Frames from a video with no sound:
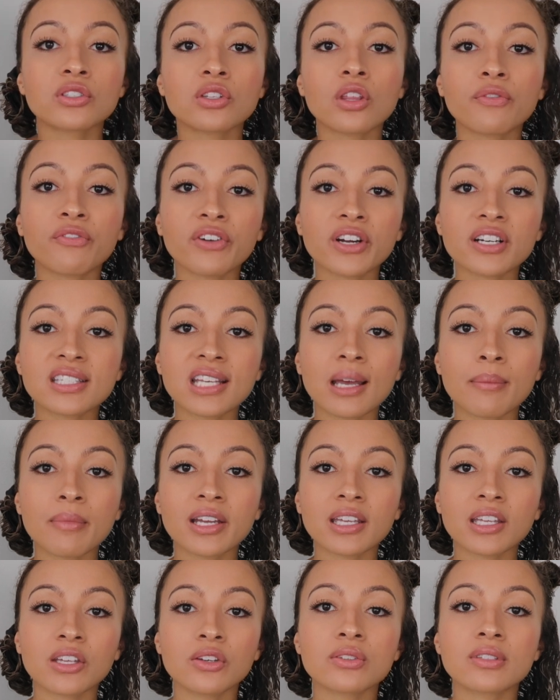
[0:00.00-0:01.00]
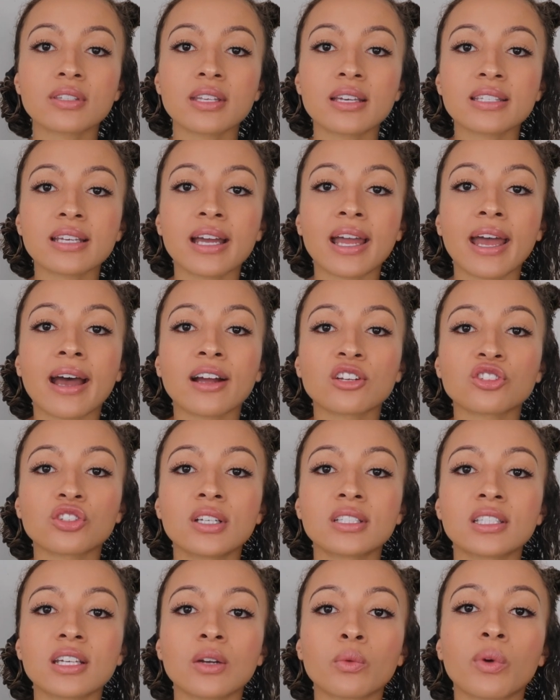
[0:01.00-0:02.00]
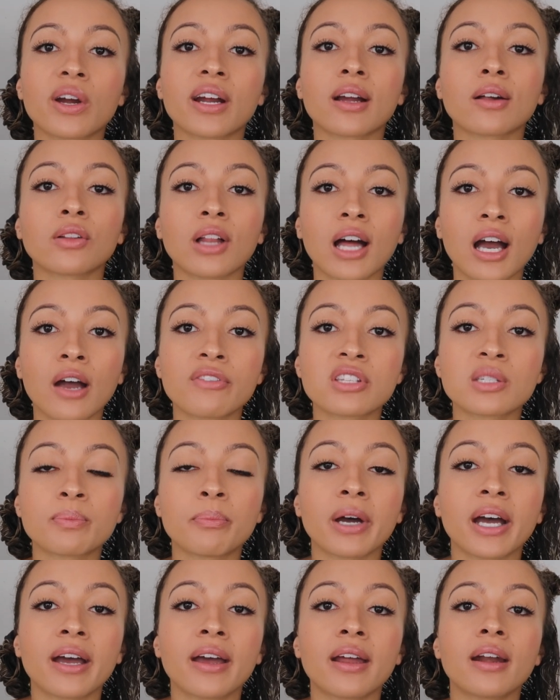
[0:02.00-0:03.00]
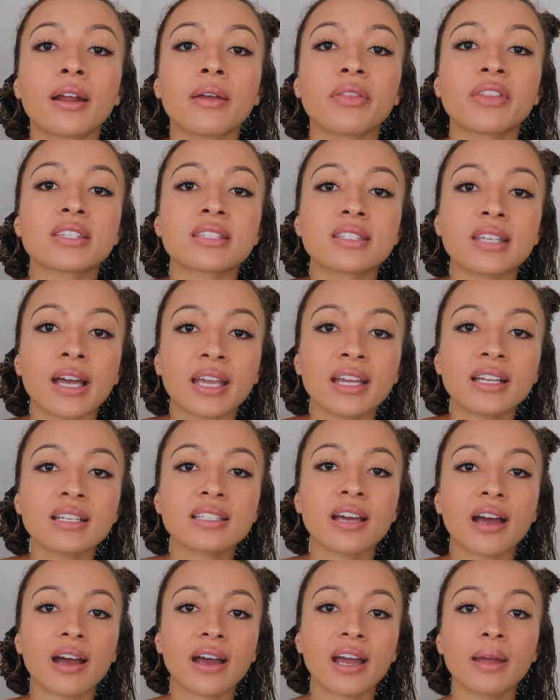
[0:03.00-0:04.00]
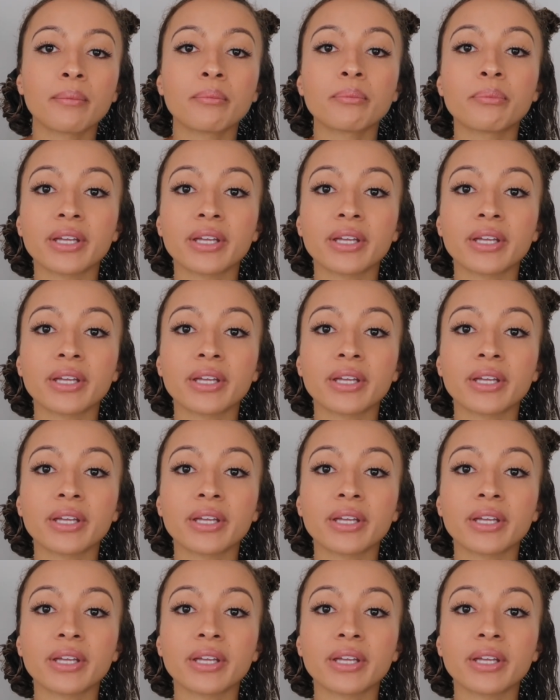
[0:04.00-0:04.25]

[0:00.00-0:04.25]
So the first time I used this, I actually did wear gloves, but the second time,